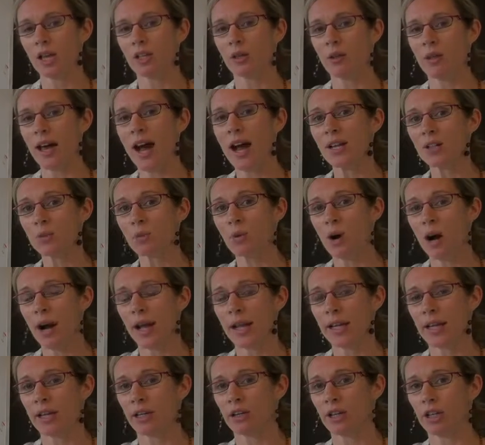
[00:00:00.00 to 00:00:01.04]
So that's
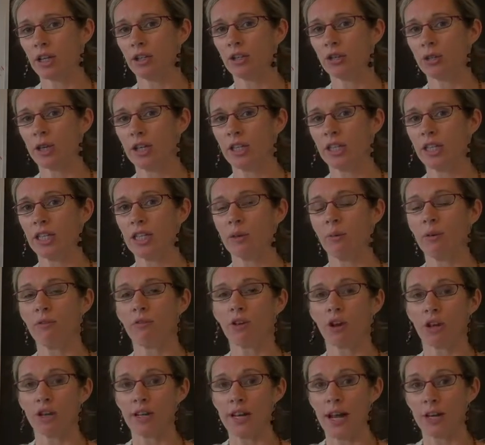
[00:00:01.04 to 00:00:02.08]
why here at Intrinsi
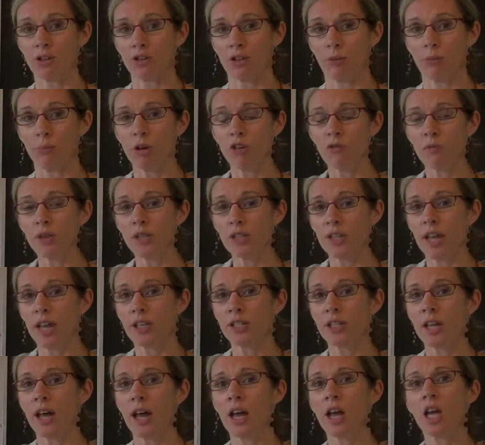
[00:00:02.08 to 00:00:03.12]
we've got a natural movement
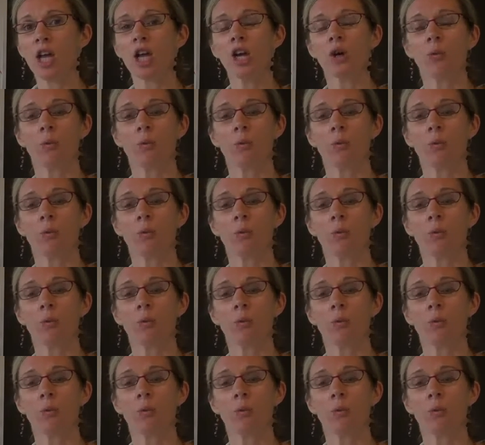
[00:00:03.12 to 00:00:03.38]
center,